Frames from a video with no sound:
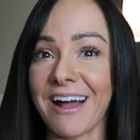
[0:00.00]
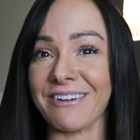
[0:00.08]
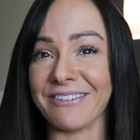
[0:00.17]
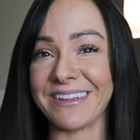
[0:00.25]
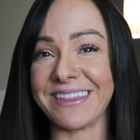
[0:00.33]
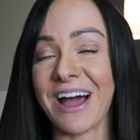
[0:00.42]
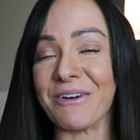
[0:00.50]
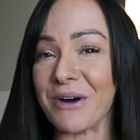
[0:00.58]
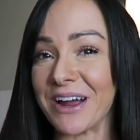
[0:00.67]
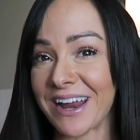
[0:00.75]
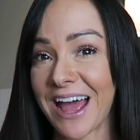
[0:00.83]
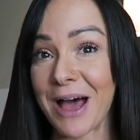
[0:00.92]
I'll read that
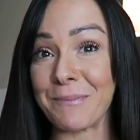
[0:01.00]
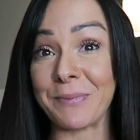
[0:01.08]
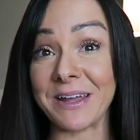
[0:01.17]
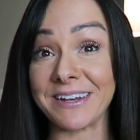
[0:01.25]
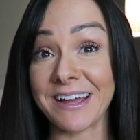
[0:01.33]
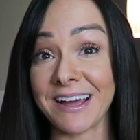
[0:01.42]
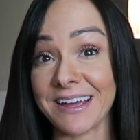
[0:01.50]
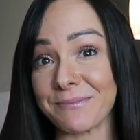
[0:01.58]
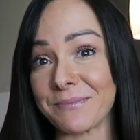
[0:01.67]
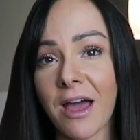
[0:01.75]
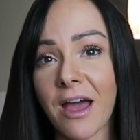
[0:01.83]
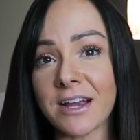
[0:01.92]
one at bedtime.